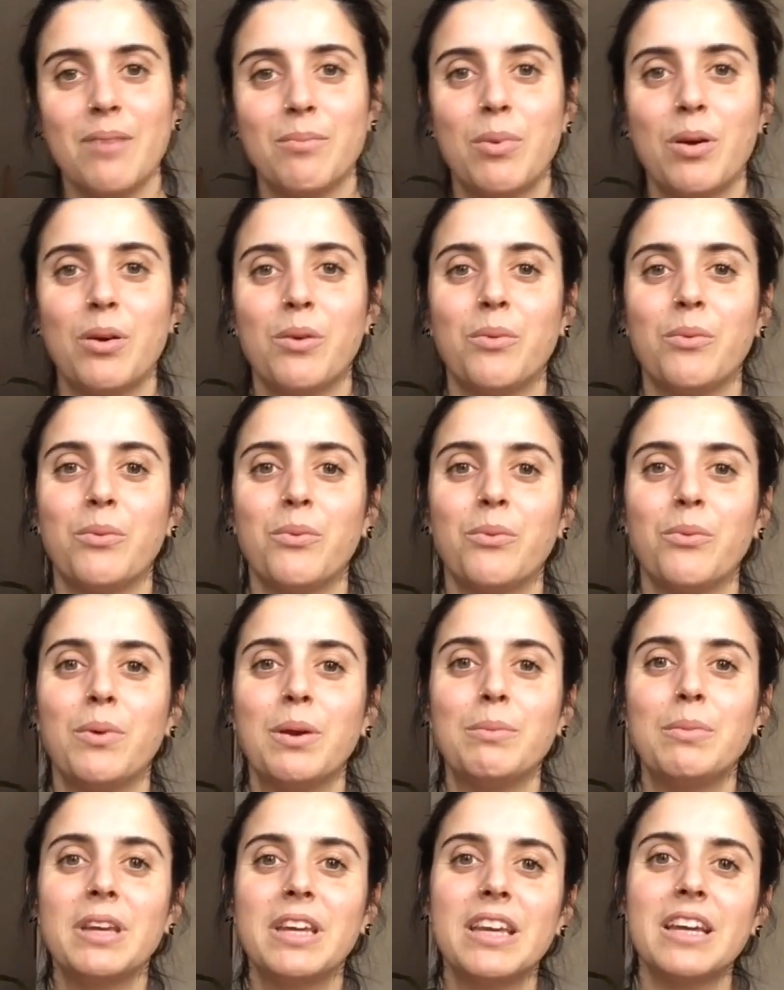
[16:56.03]
But
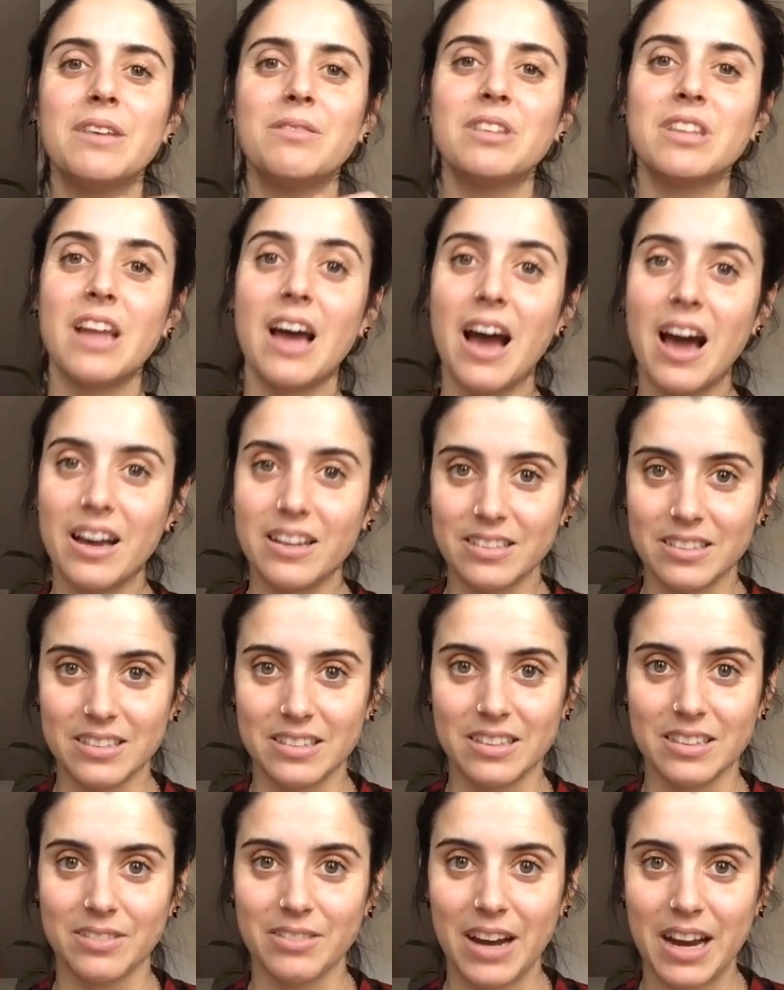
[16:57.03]
we begin with
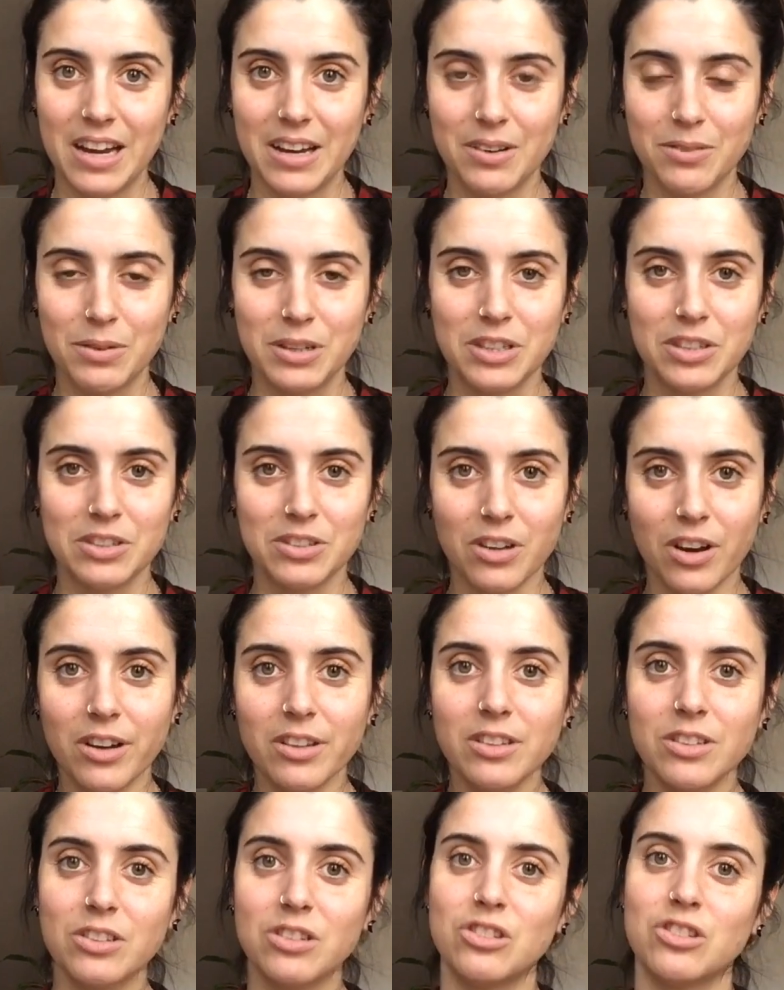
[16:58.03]
asana, right? We
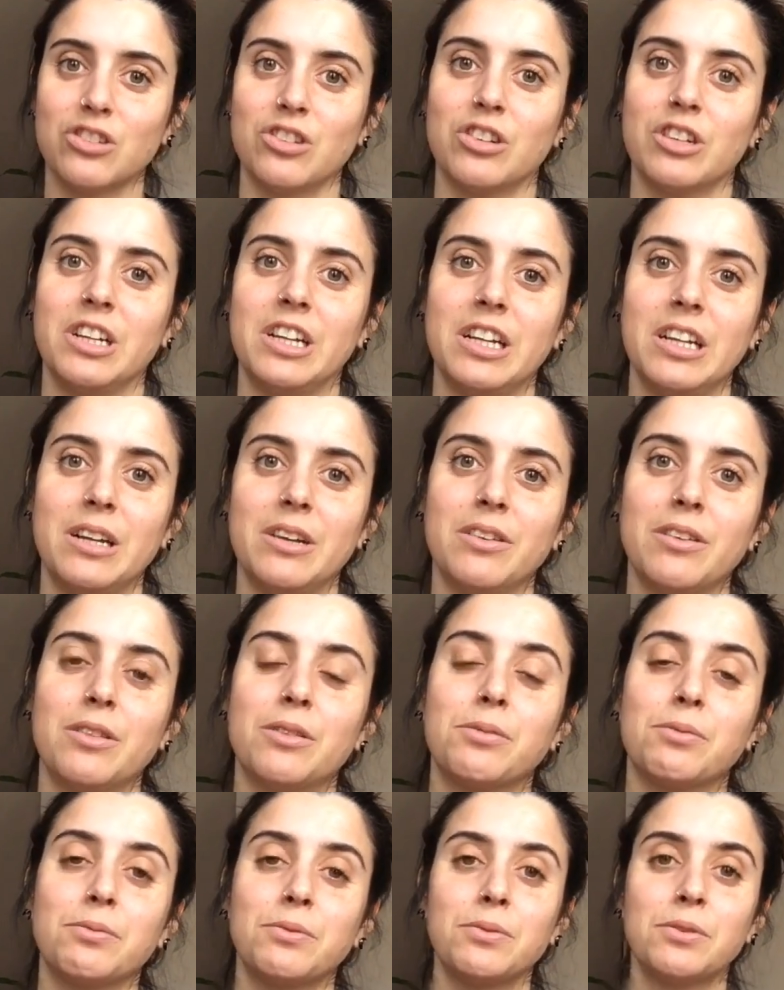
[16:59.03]
start this journey
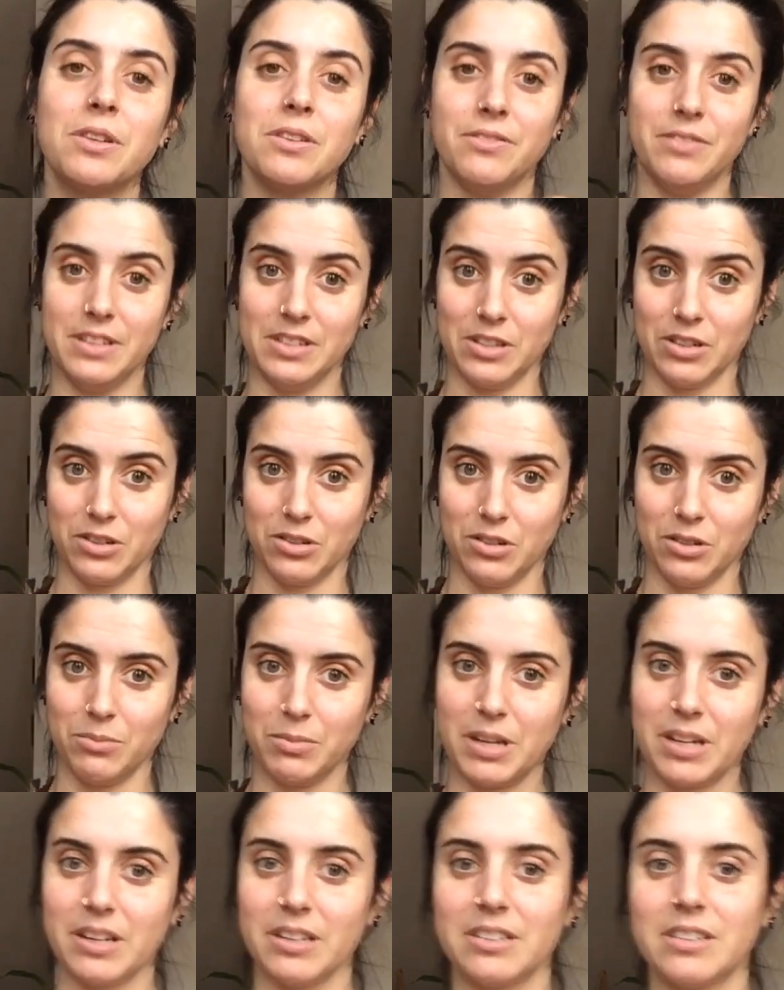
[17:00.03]
through the physical,
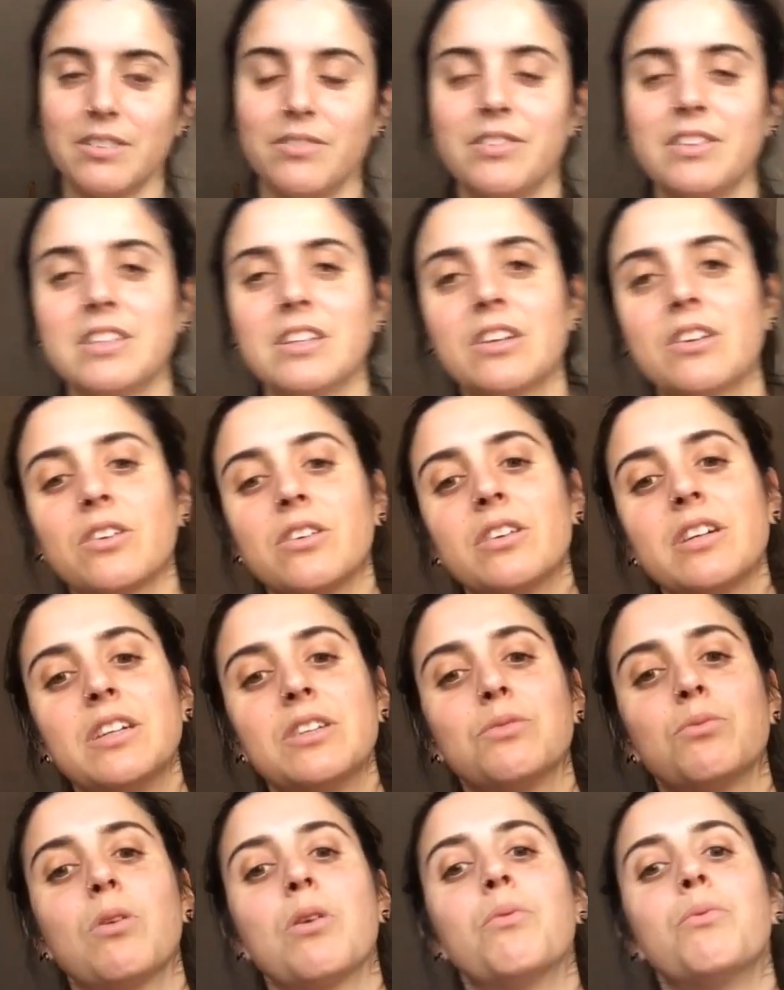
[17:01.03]
because the physical
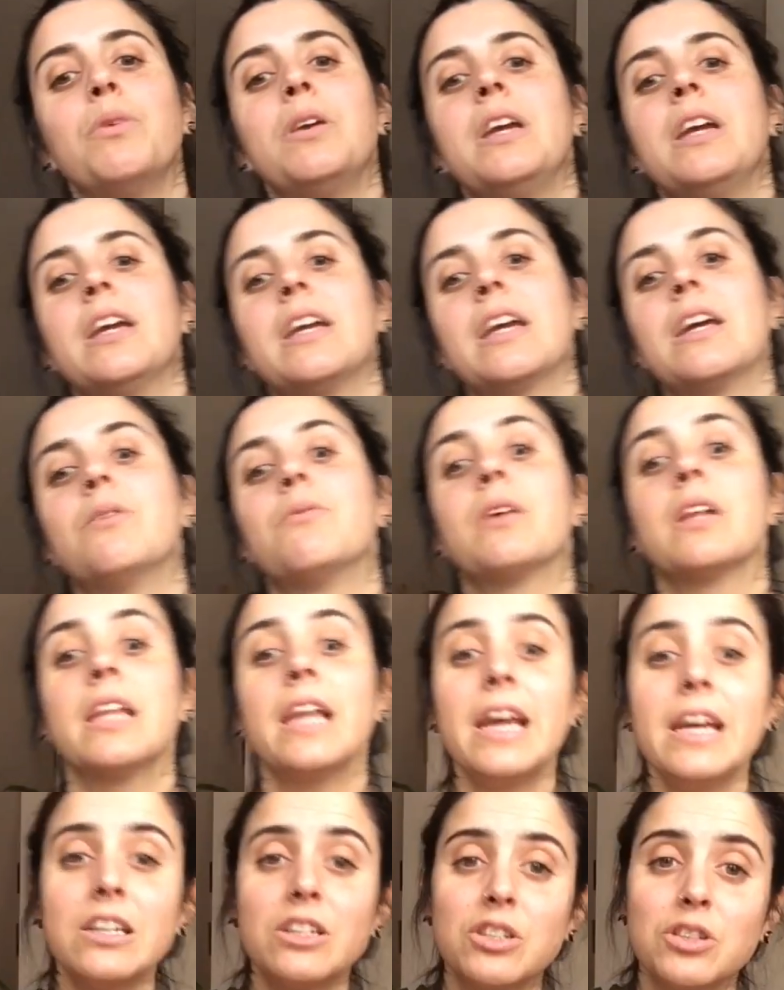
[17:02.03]
is what we can
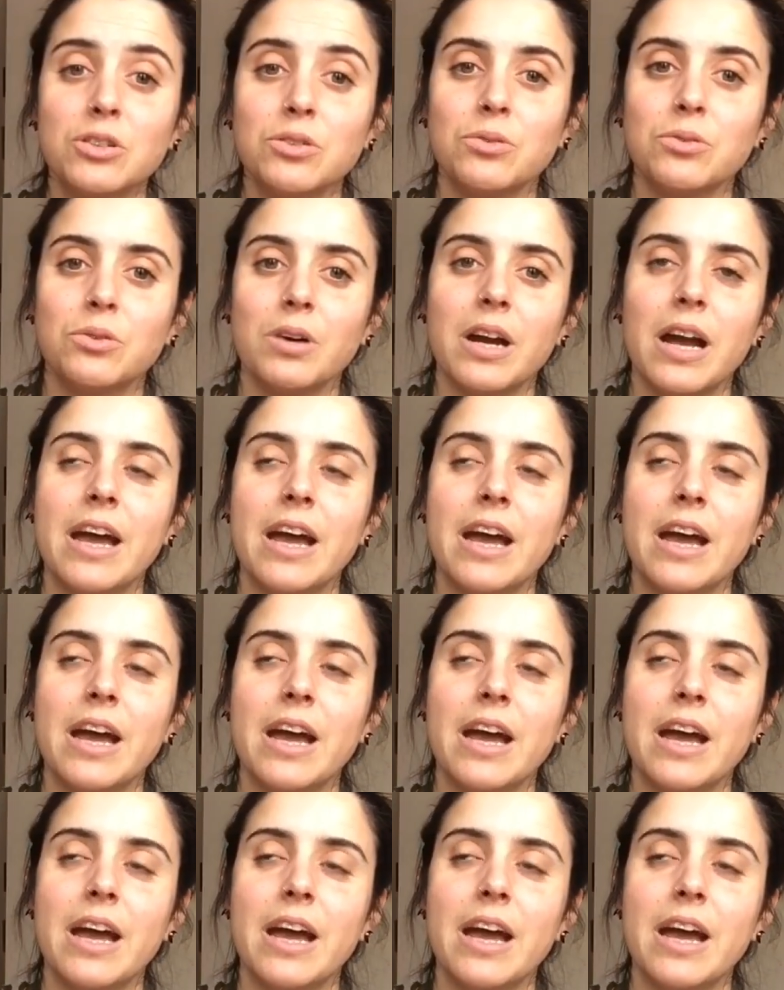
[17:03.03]
relate to